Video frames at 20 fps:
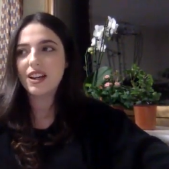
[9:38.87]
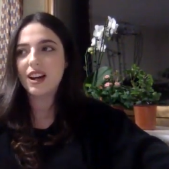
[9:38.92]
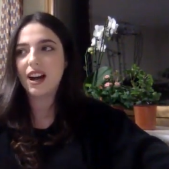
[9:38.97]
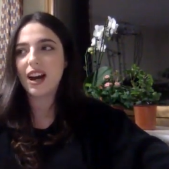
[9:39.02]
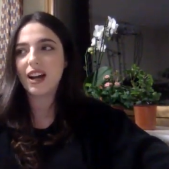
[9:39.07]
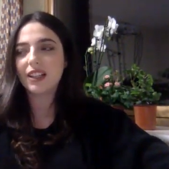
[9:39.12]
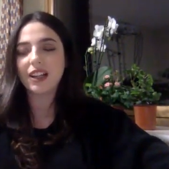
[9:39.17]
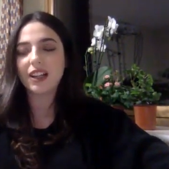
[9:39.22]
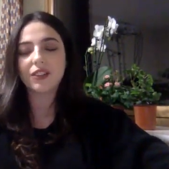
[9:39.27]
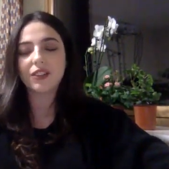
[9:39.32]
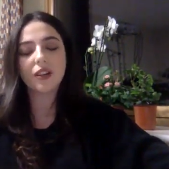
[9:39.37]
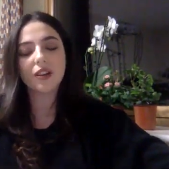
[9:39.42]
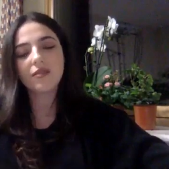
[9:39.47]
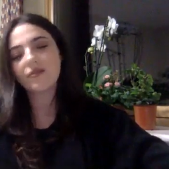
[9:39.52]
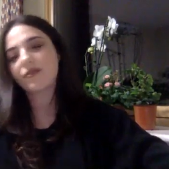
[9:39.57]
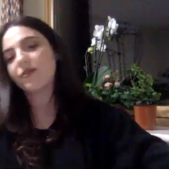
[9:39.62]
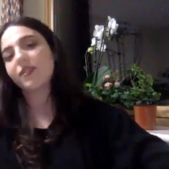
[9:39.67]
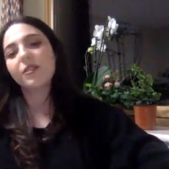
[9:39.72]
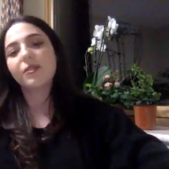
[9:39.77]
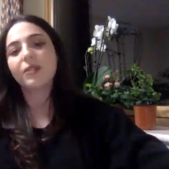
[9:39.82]
and I
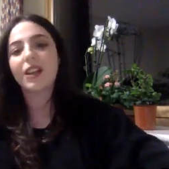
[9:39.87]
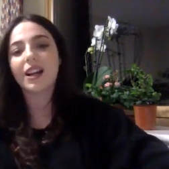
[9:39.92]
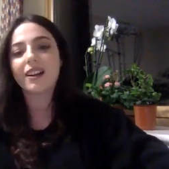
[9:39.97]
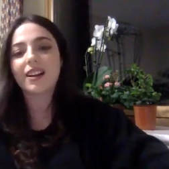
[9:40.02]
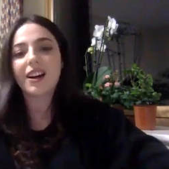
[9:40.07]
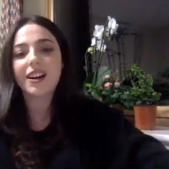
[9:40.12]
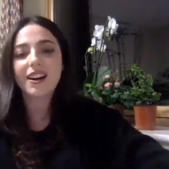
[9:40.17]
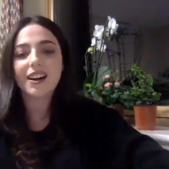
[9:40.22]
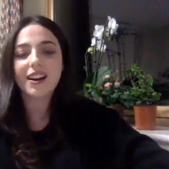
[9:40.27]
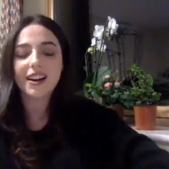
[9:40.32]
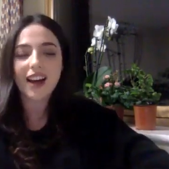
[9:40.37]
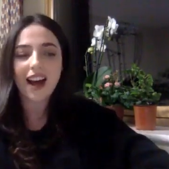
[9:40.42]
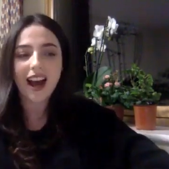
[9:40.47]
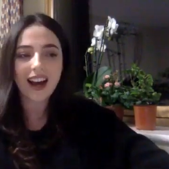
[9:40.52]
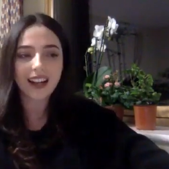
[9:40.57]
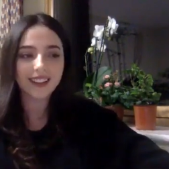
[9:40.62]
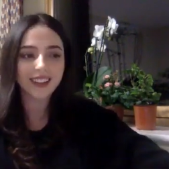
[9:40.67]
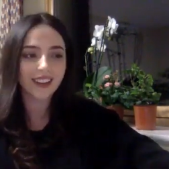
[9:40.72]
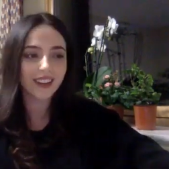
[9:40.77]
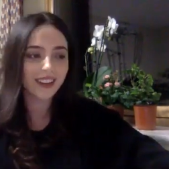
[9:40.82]
don't feel like I
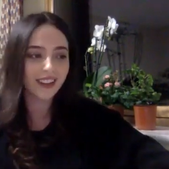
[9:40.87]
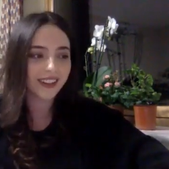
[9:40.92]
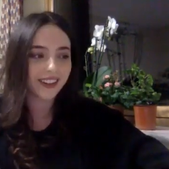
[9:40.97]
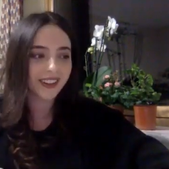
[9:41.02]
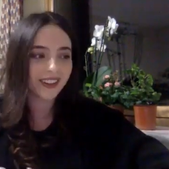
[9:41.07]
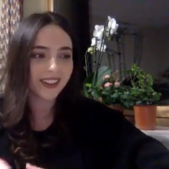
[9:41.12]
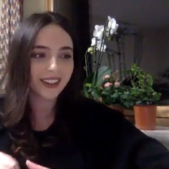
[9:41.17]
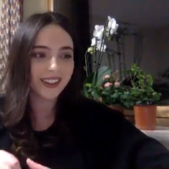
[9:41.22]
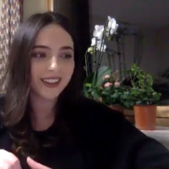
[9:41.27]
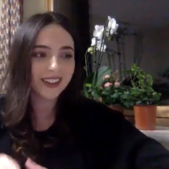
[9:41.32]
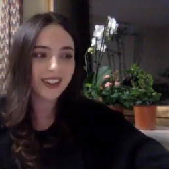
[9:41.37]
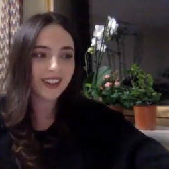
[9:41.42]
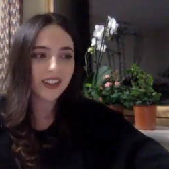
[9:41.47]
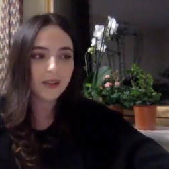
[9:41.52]
had the